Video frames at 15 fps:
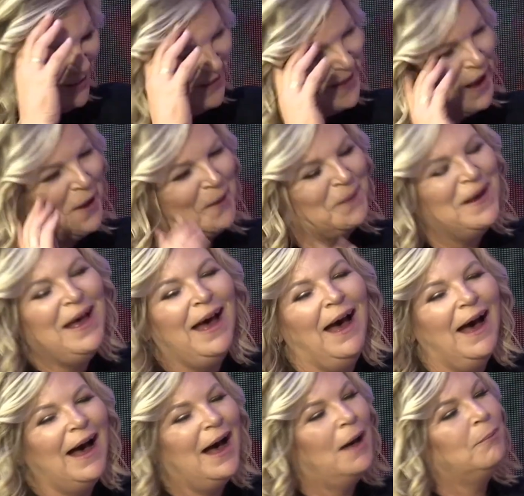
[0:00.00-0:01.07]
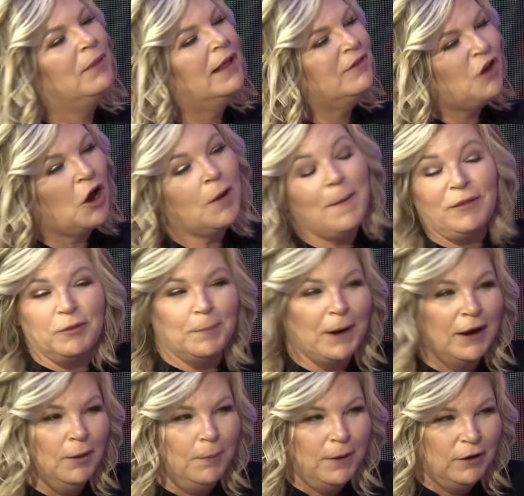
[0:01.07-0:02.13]
So let's talk about the
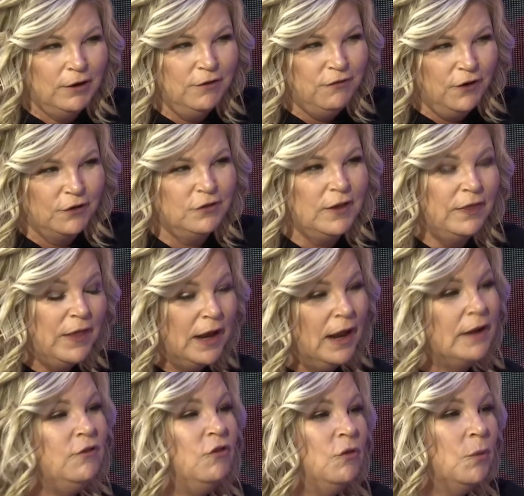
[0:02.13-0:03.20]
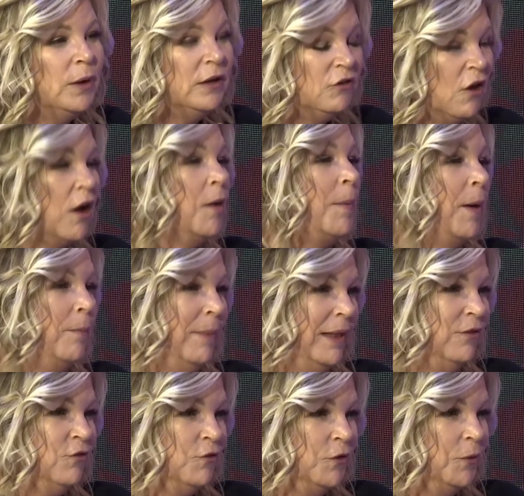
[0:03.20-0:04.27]
bridal party first, and then I do want to talk about
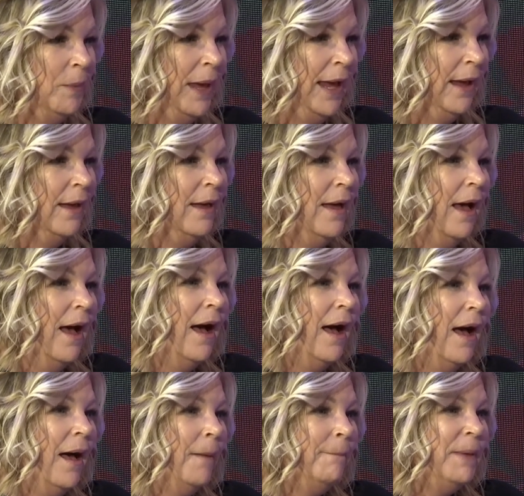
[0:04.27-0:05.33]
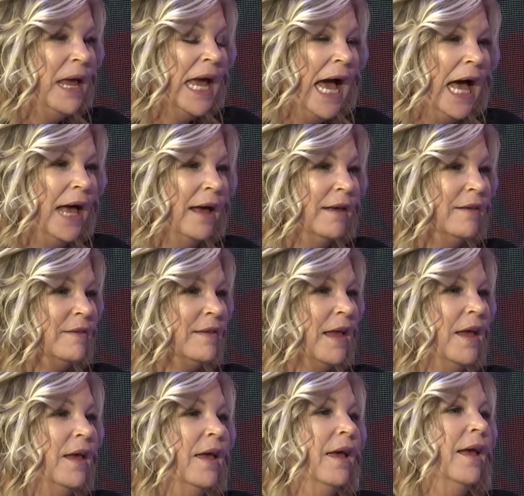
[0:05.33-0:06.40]
men's grooming because
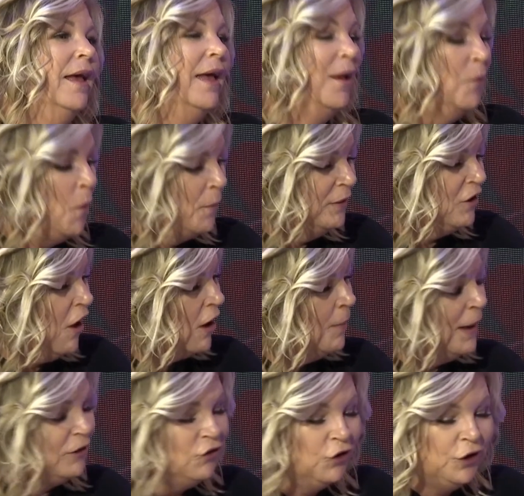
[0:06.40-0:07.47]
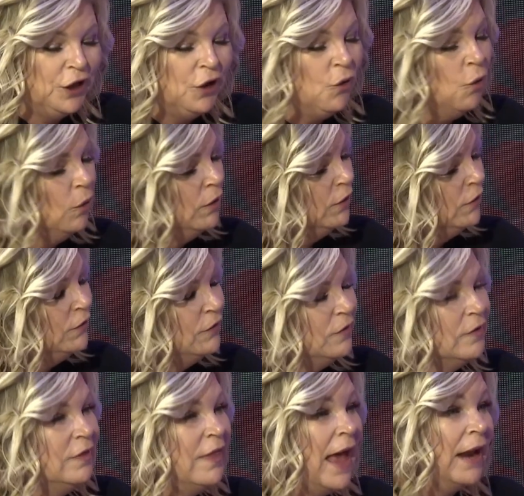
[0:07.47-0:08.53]
when we talk about turning corners,
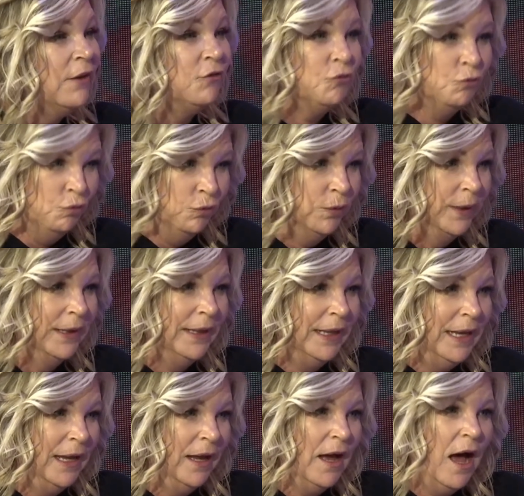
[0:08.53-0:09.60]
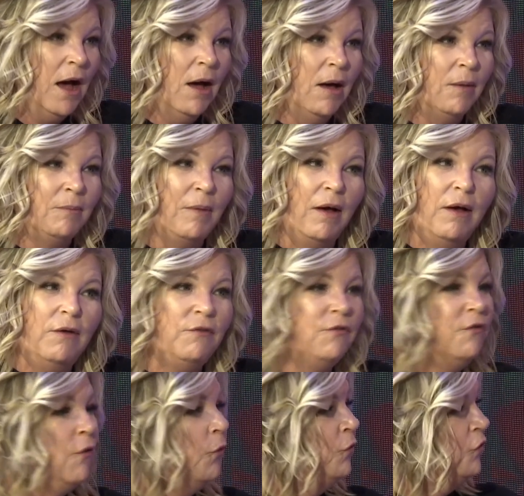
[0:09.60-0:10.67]
that has really come
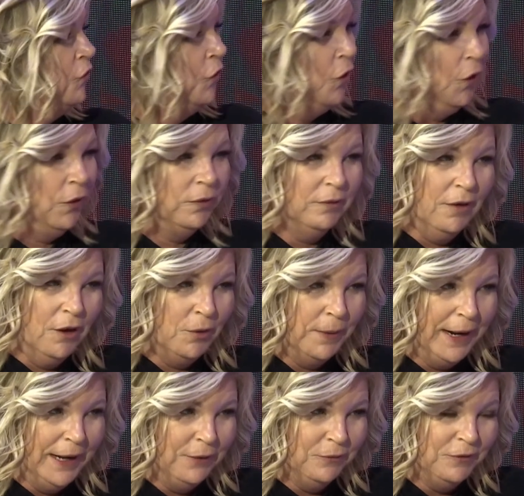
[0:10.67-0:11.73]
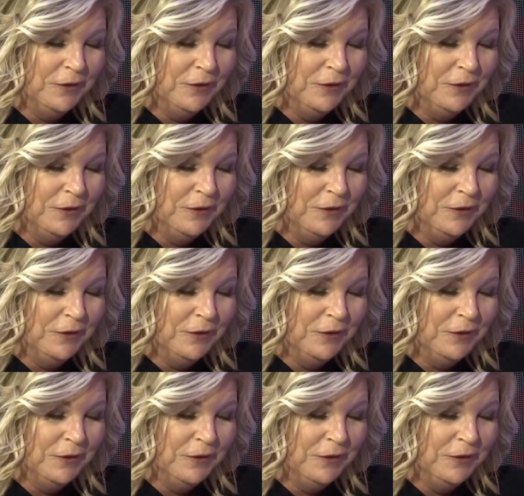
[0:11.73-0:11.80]
full circle around.